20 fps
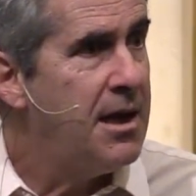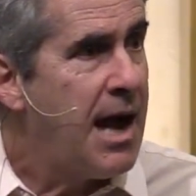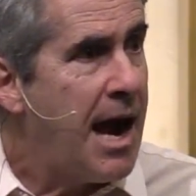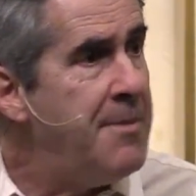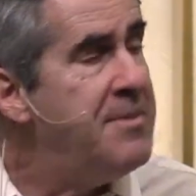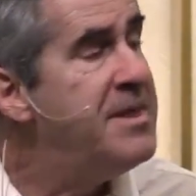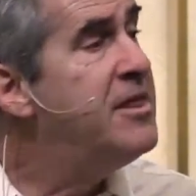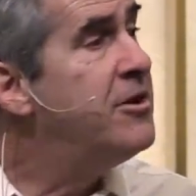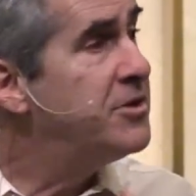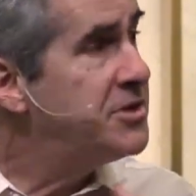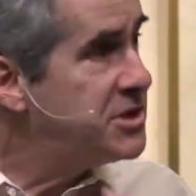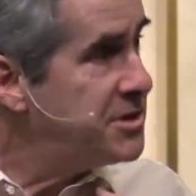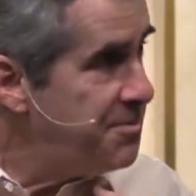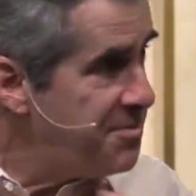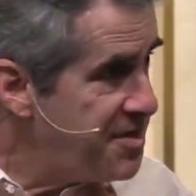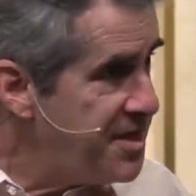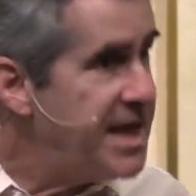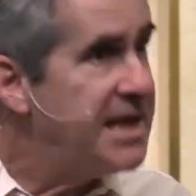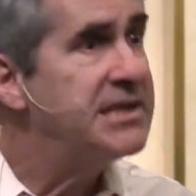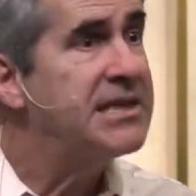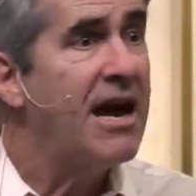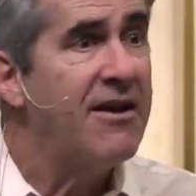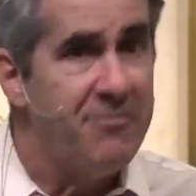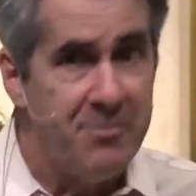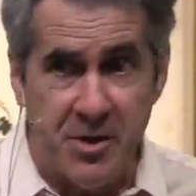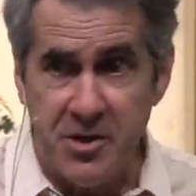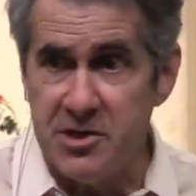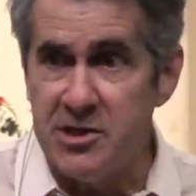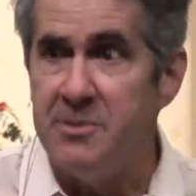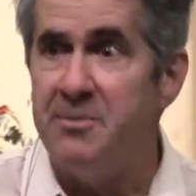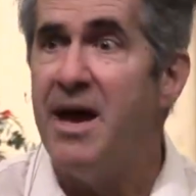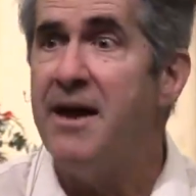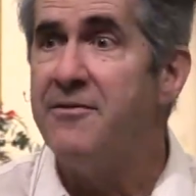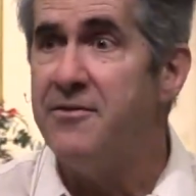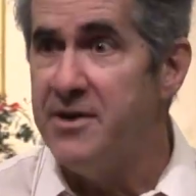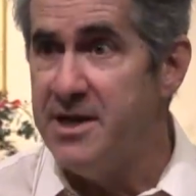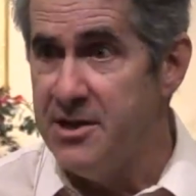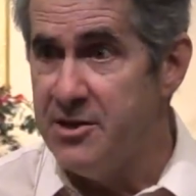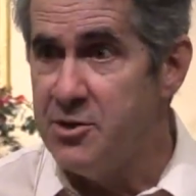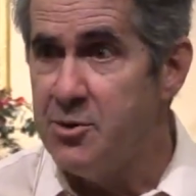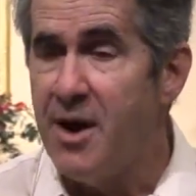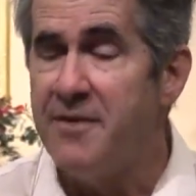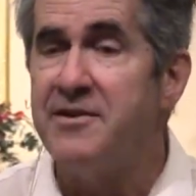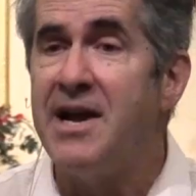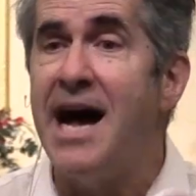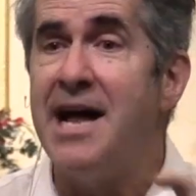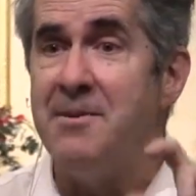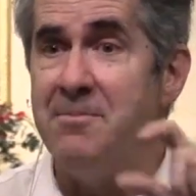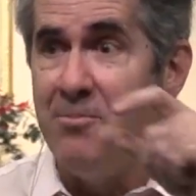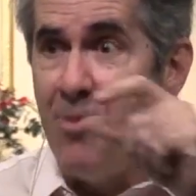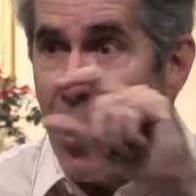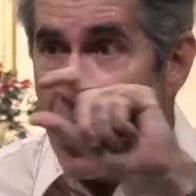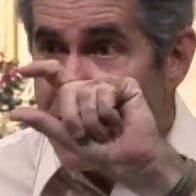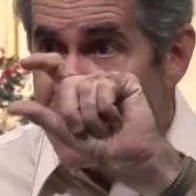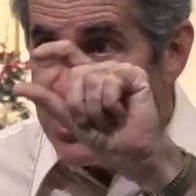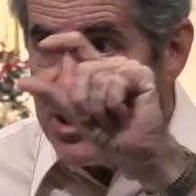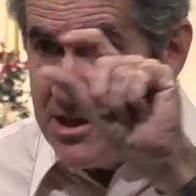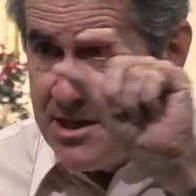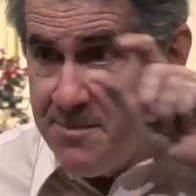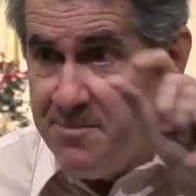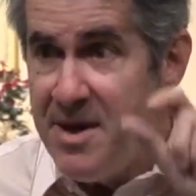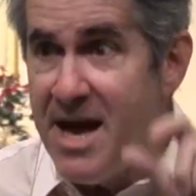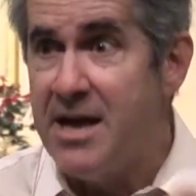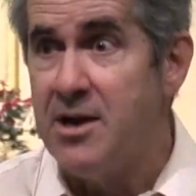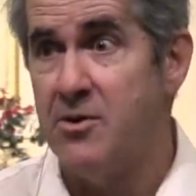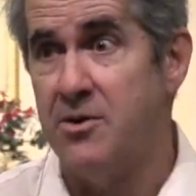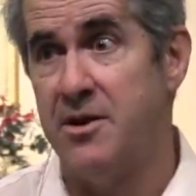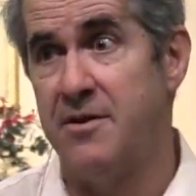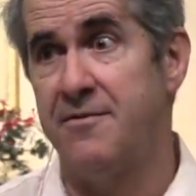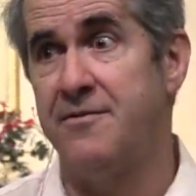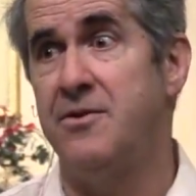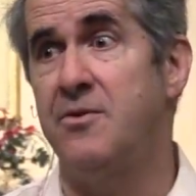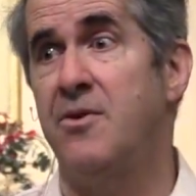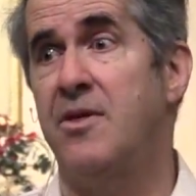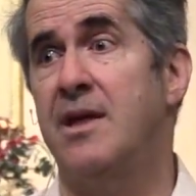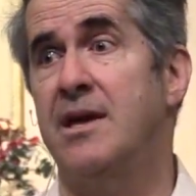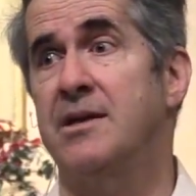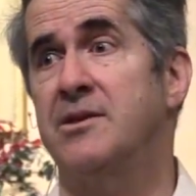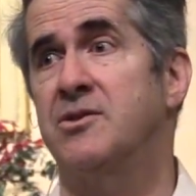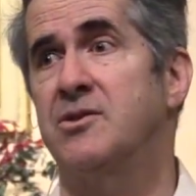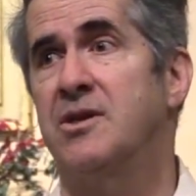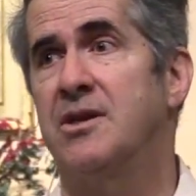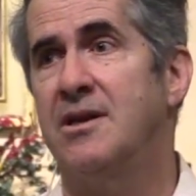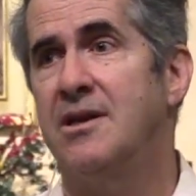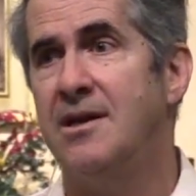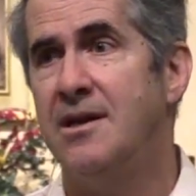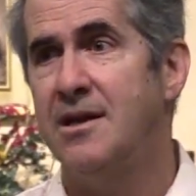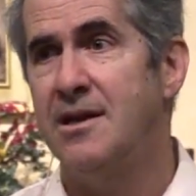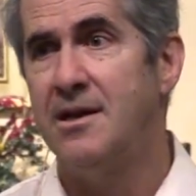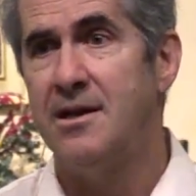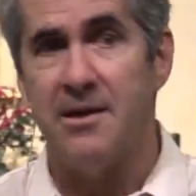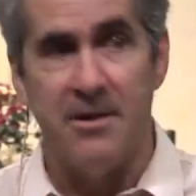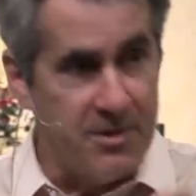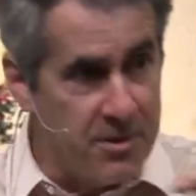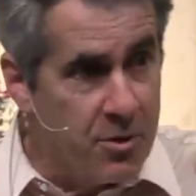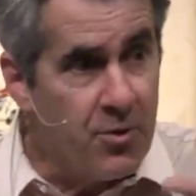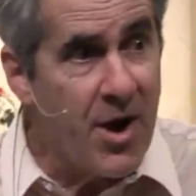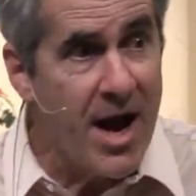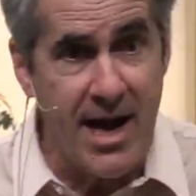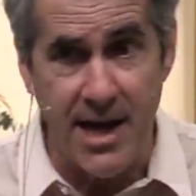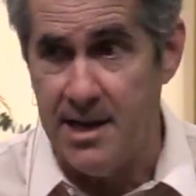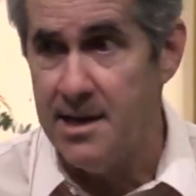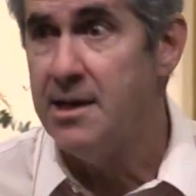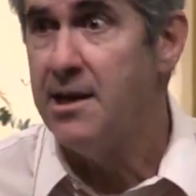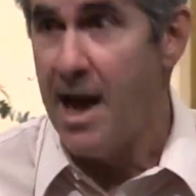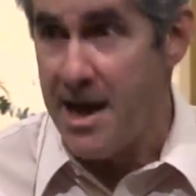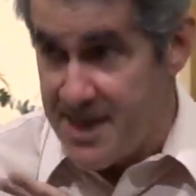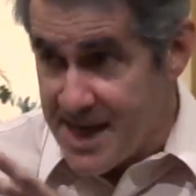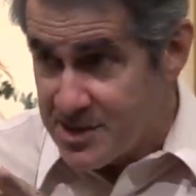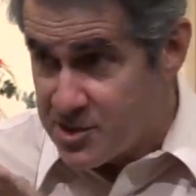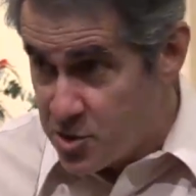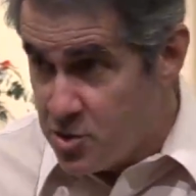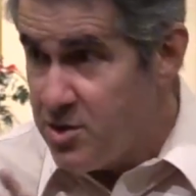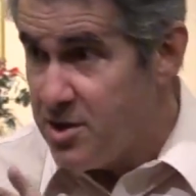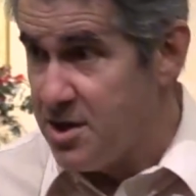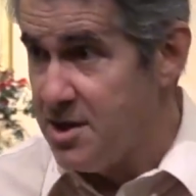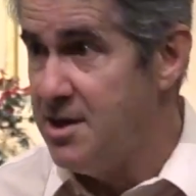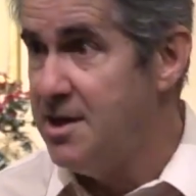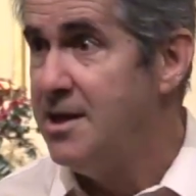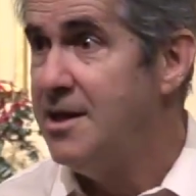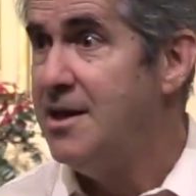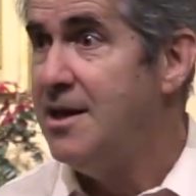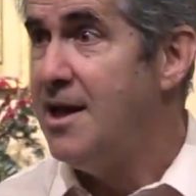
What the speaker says: I mean, there's some things I've put some effort into. I've gotten marginally better at a few things. Great. And that's good.